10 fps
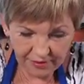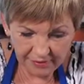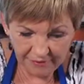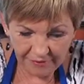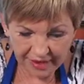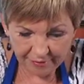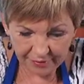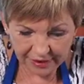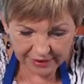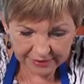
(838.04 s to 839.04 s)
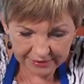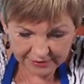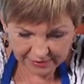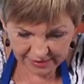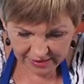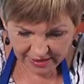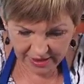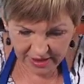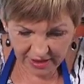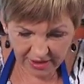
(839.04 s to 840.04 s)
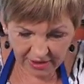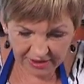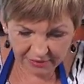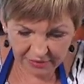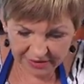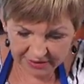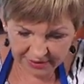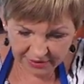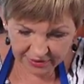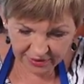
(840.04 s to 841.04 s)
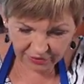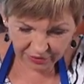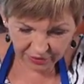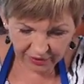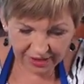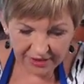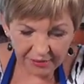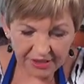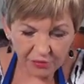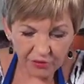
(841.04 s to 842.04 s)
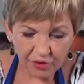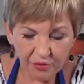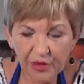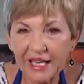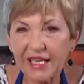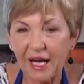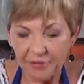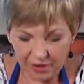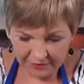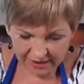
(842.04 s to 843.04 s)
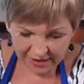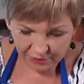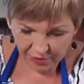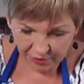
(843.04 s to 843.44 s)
a flat plate. I'm going to mix those through, and I mean it will break up, like the egg will